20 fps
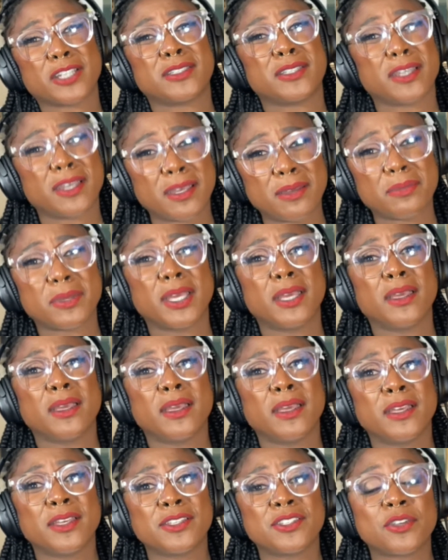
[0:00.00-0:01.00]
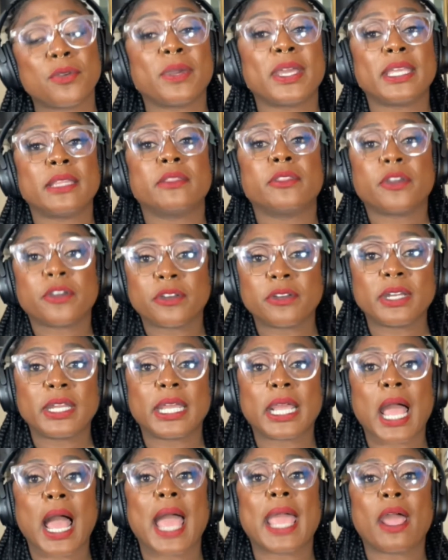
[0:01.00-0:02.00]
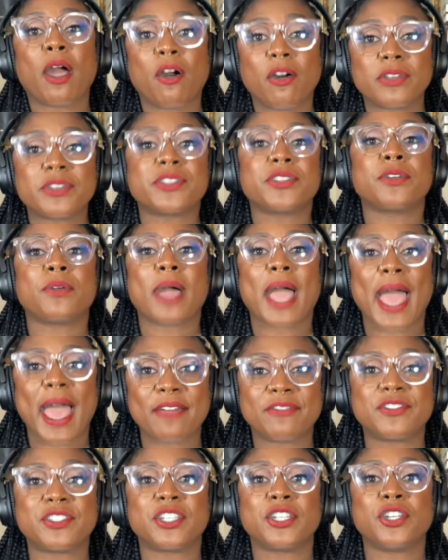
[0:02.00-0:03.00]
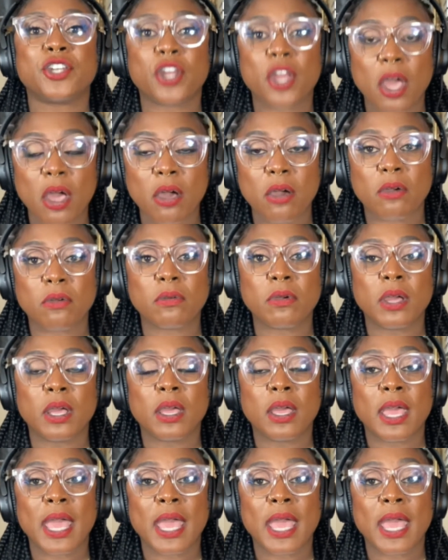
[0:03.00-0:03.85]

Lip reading: up. So in learning, I also have to know